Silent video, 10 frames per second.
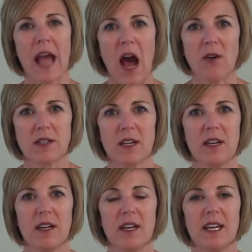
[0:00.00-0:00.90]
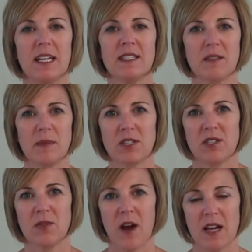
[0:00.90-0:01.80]
it out in
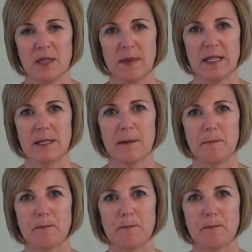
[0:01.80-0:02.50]
submission to our husbands.